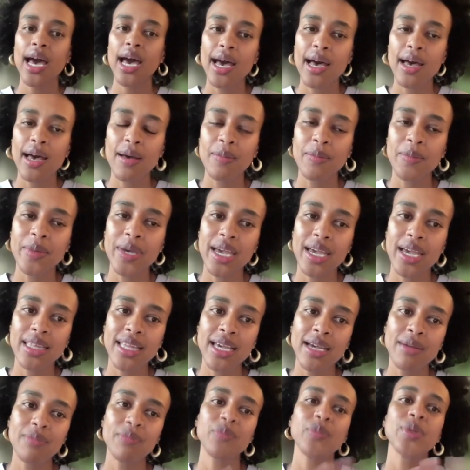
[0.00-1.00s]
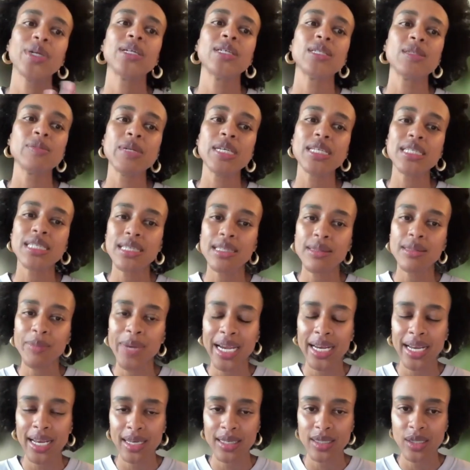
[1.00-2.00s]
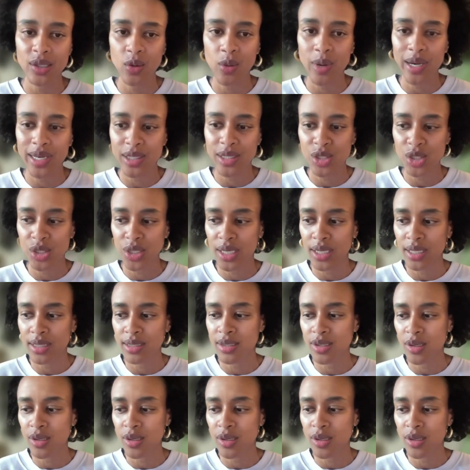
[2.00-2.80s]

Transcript: And that brings me to my next question.